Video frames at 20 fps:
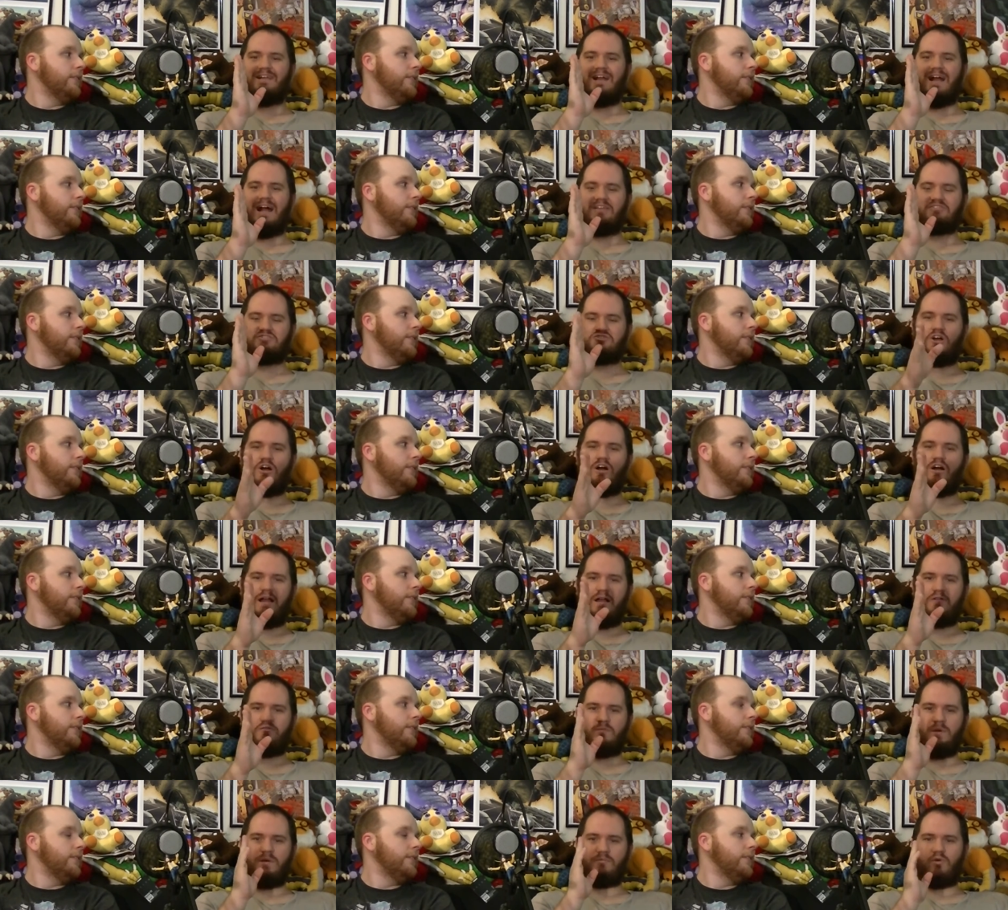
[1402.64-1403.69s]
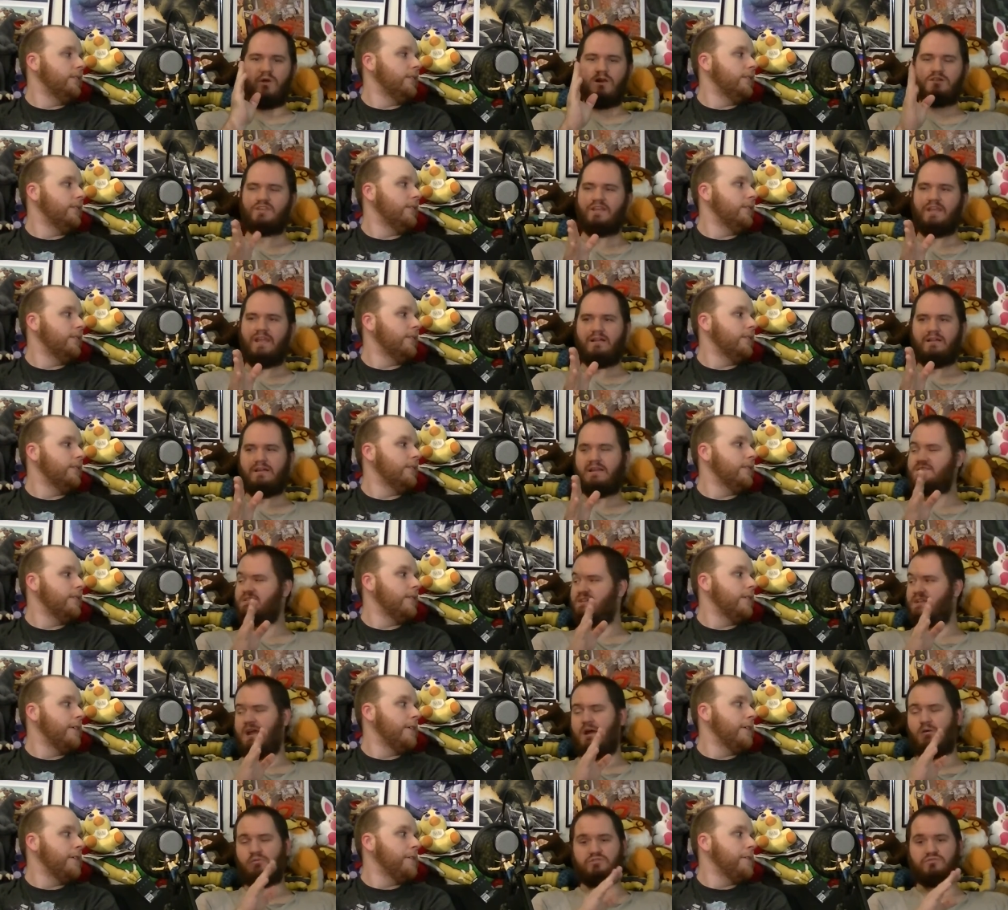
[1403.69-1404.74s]
Speaker 1: I remember watching Aliens,
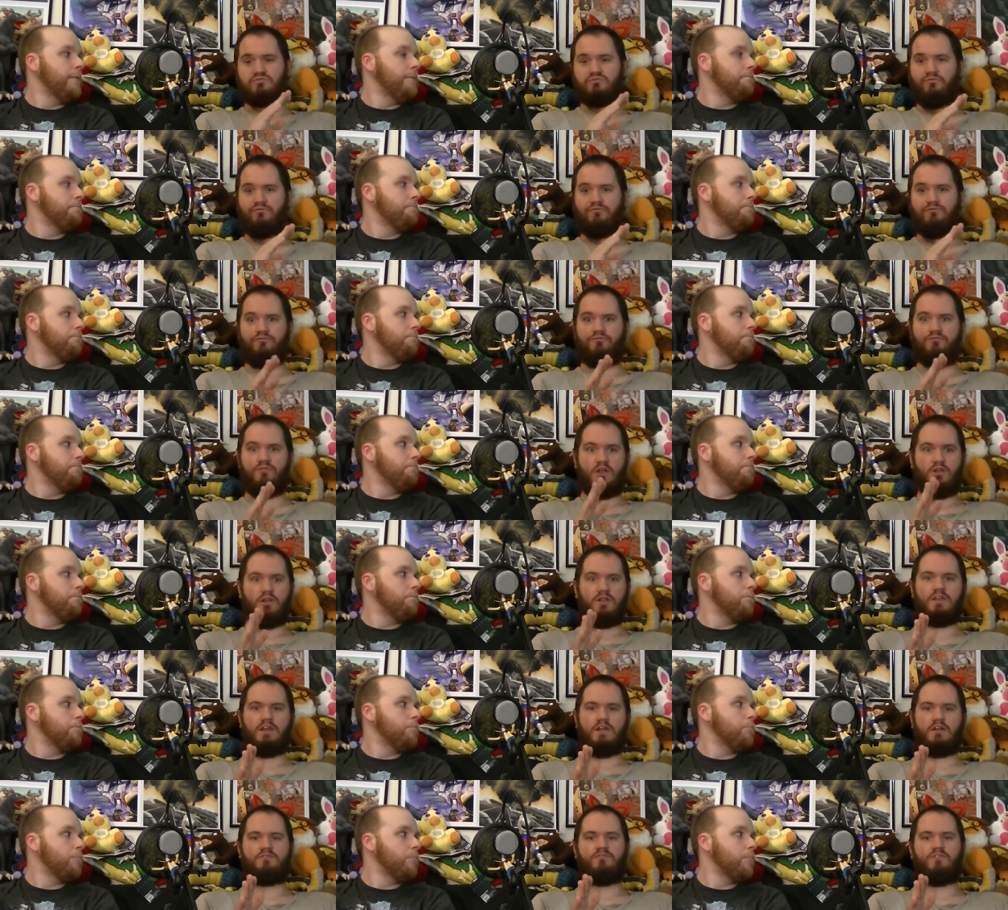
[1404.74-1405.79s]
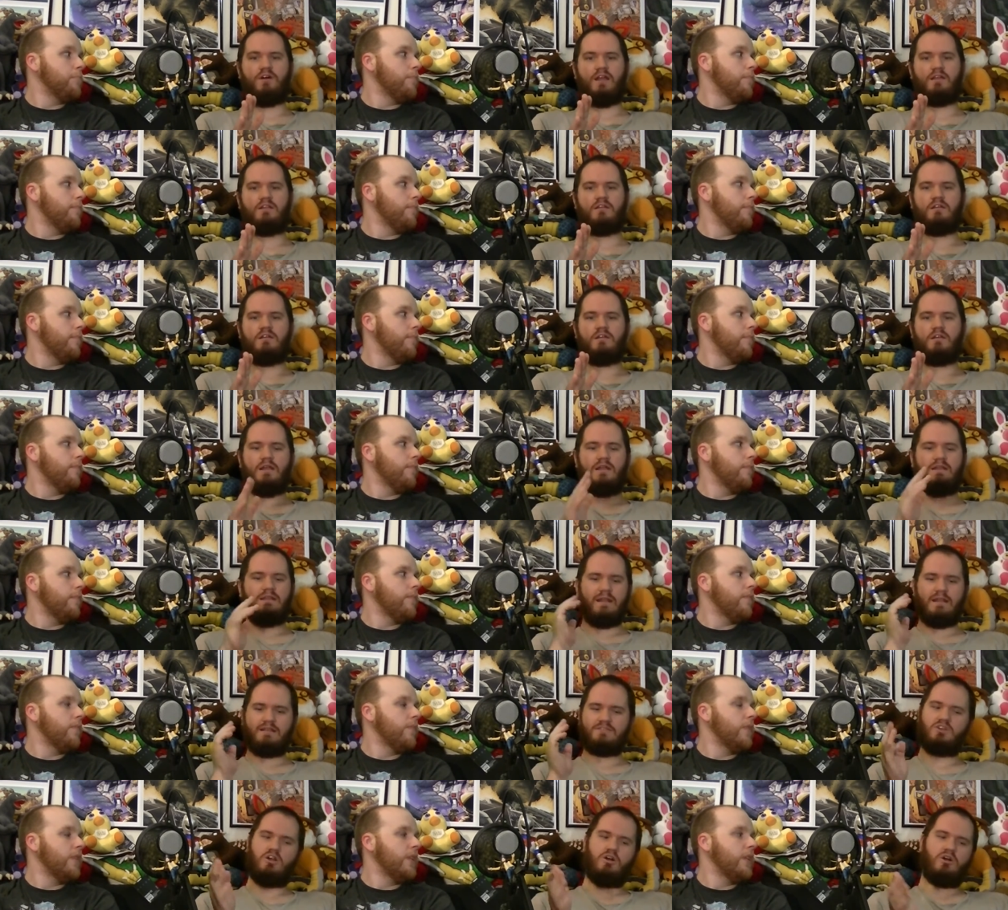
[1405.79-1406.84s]
and I was very terrified. And then
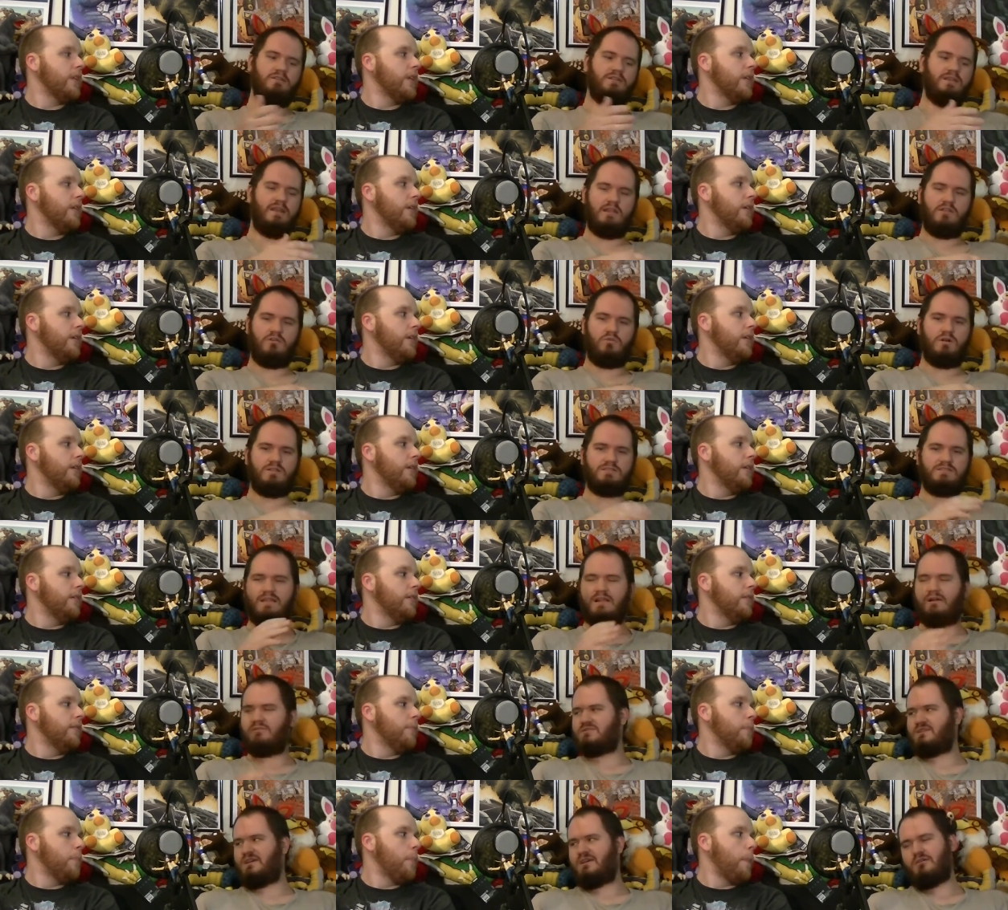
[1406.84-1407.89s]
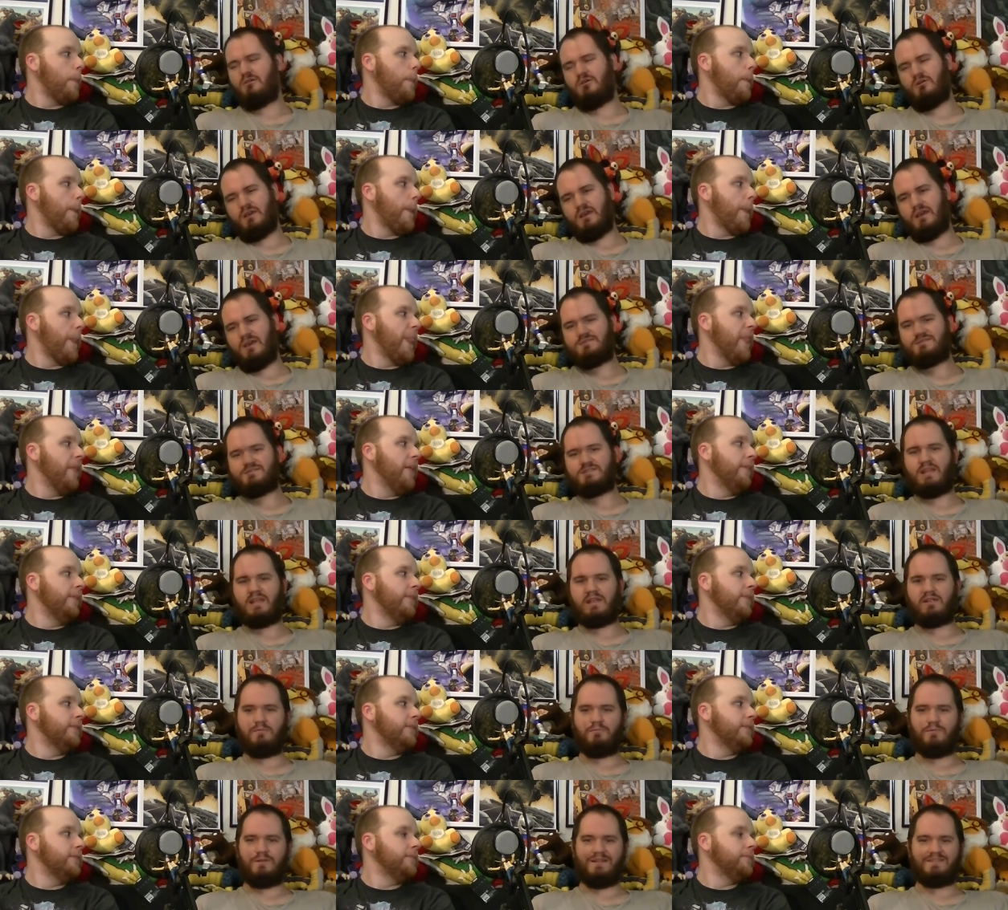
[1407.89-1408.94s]
I saw all the other ones, and I was like, okay, it's
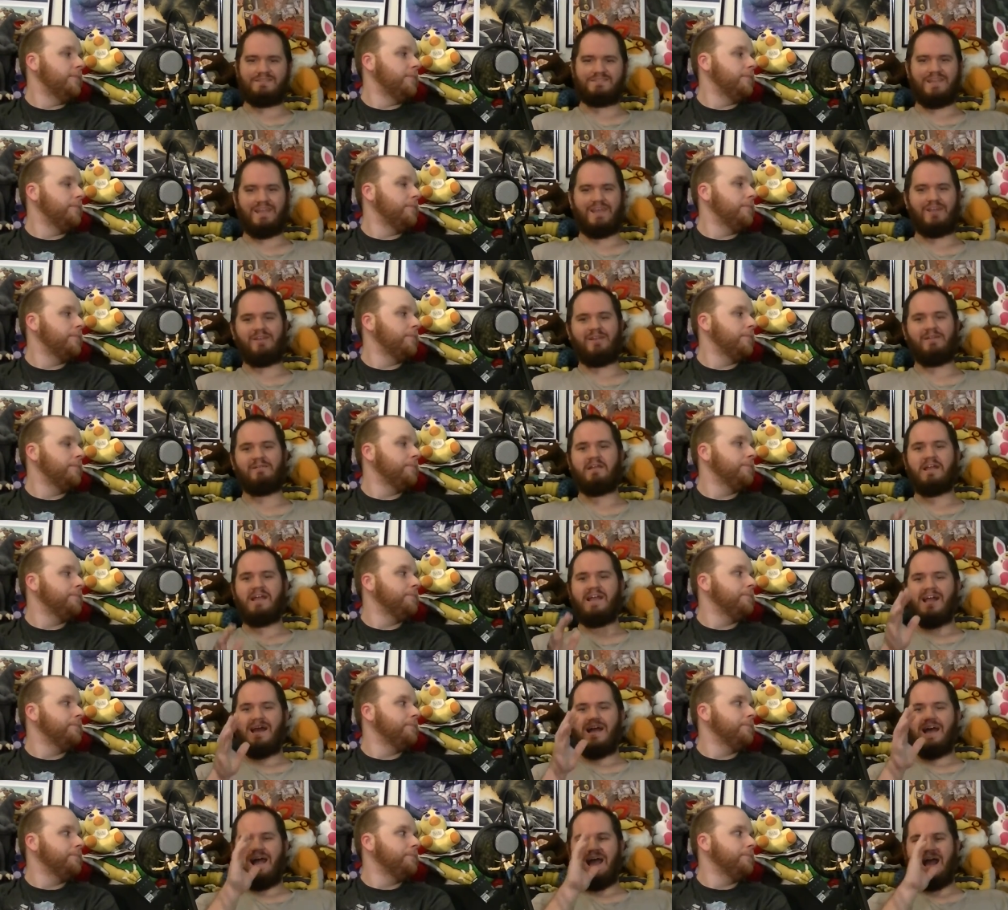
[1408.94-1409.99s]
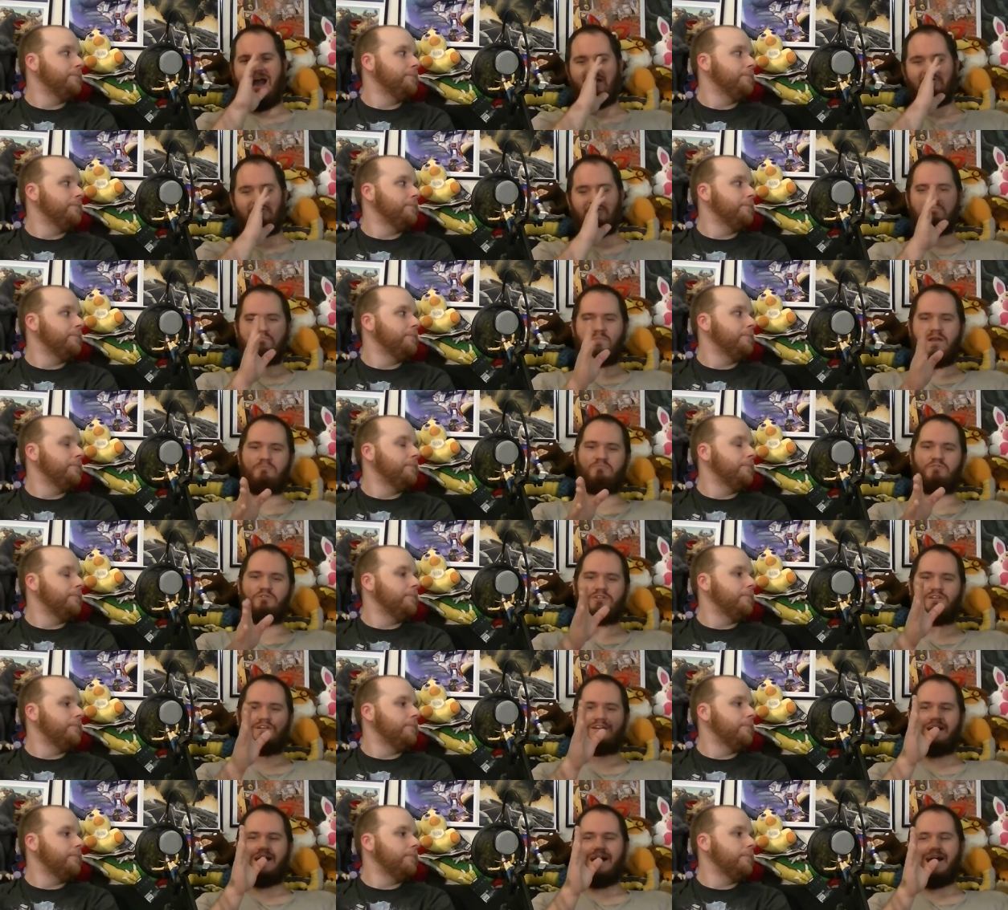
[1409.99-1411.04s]
scary, but not scary. I
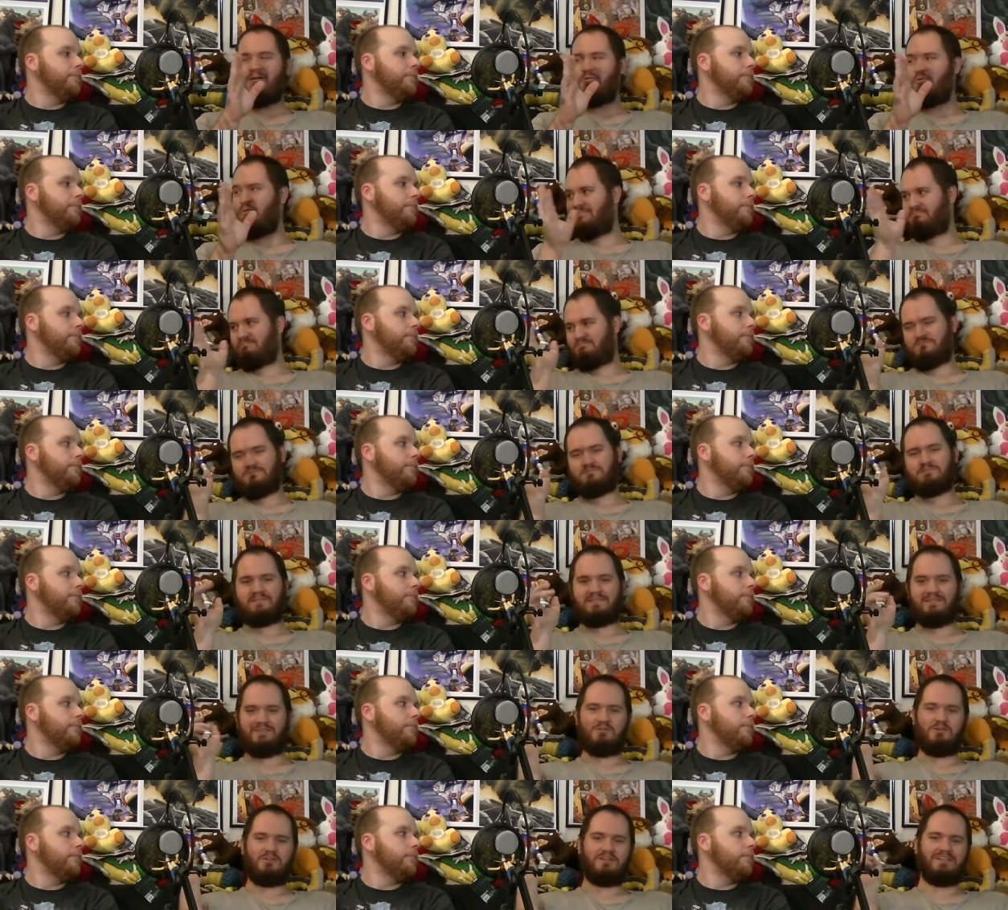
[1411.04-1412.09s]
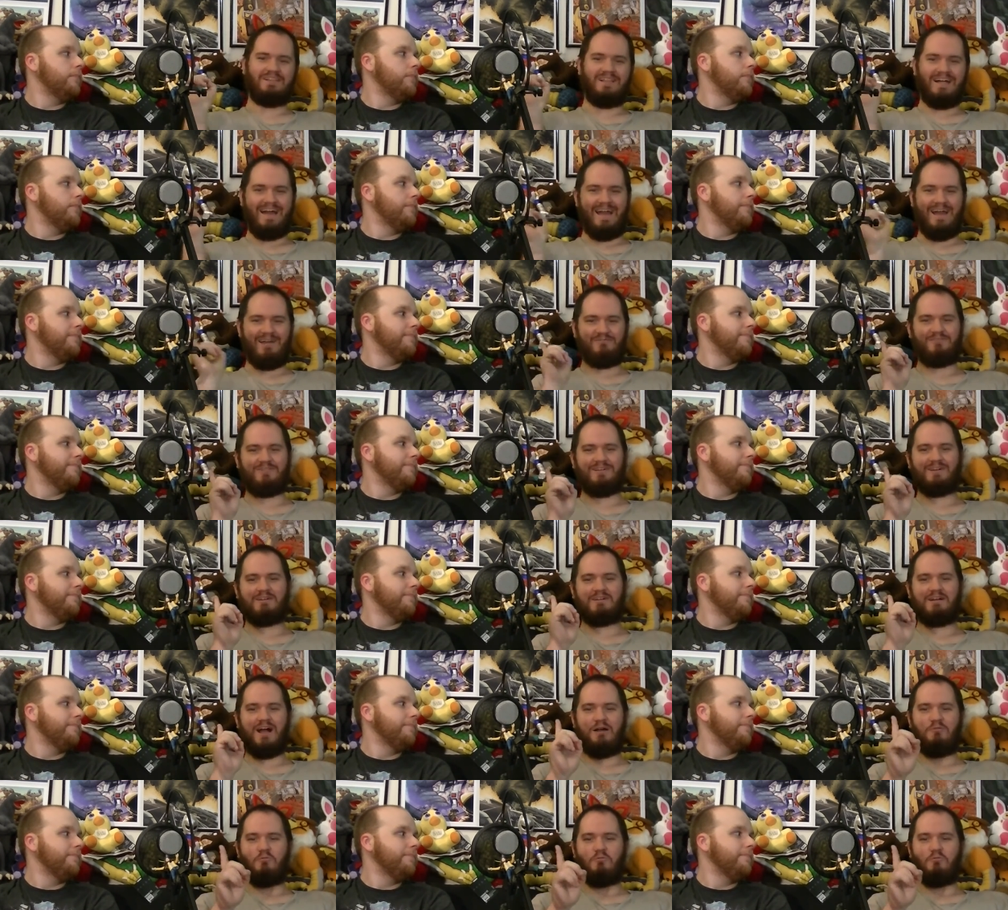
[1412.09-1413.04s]
remember, you're going to laugh. I